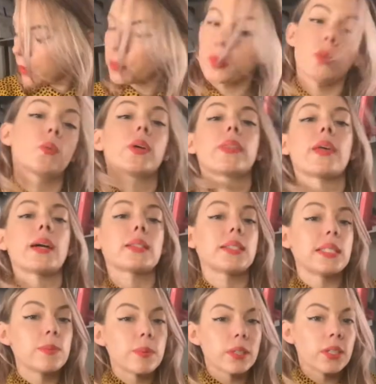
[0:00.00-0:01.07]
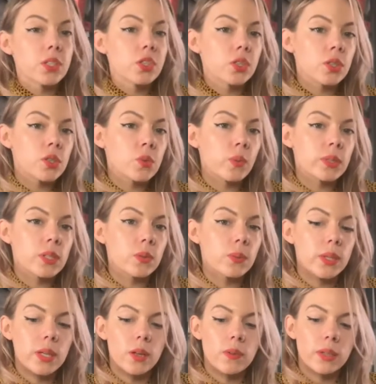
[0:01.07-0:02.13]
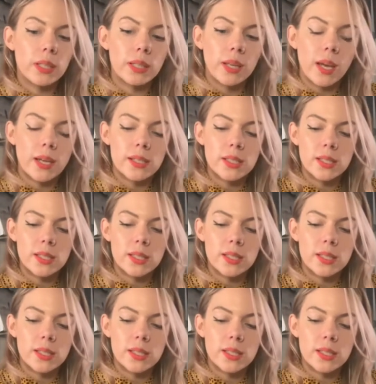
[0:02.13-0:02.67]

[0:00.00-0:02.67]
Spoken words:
With that, deep conditioners once a week are really nice.